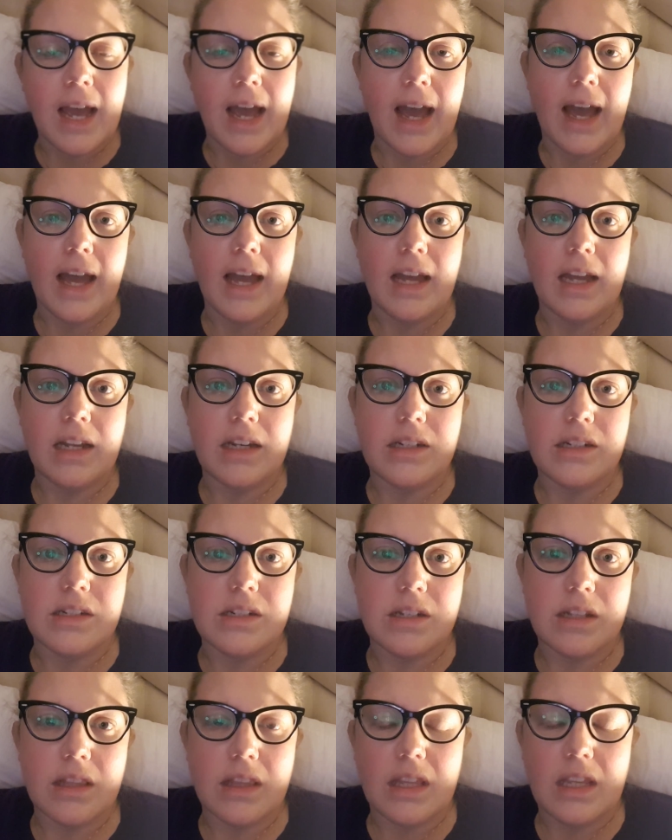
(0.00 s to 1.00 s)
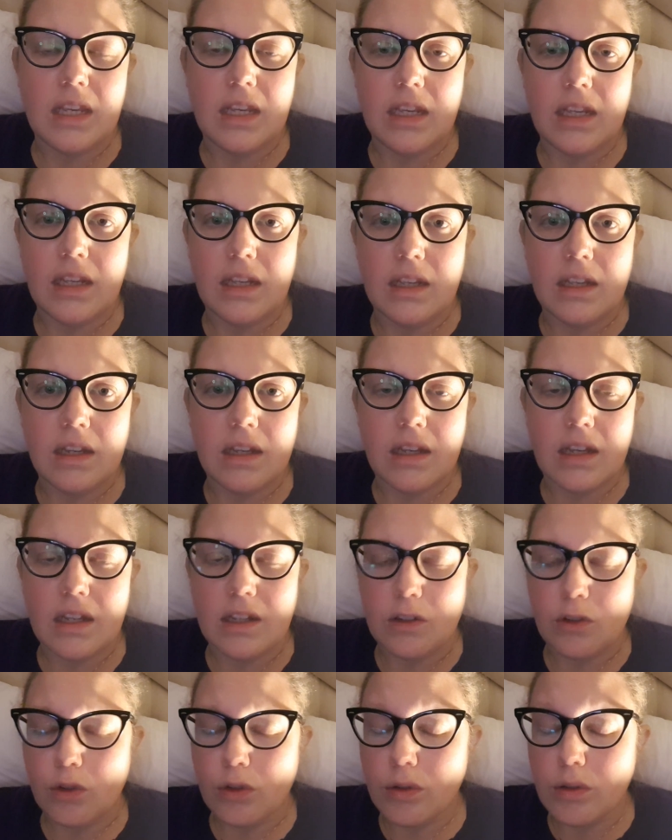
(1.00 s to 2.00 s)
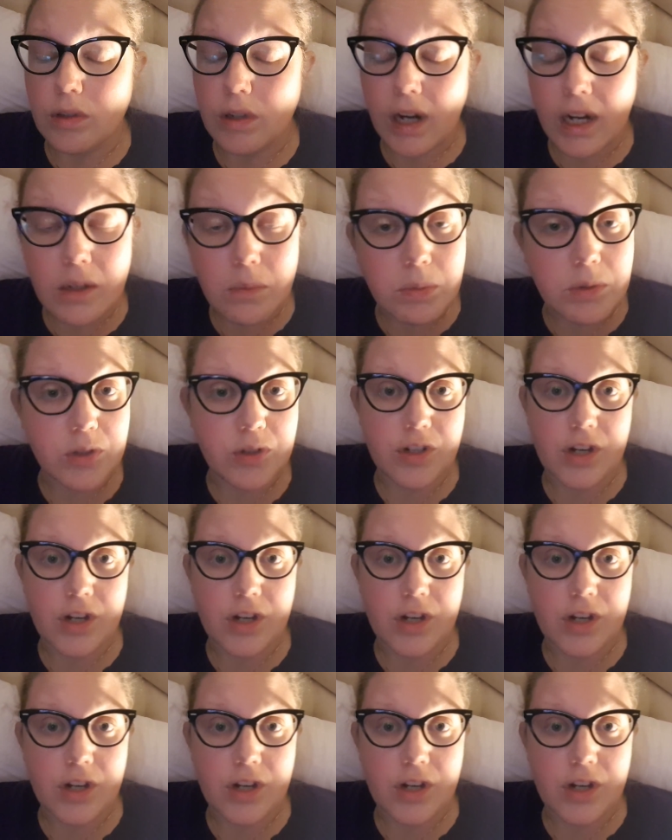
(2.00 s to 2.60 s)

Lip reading: and the incredible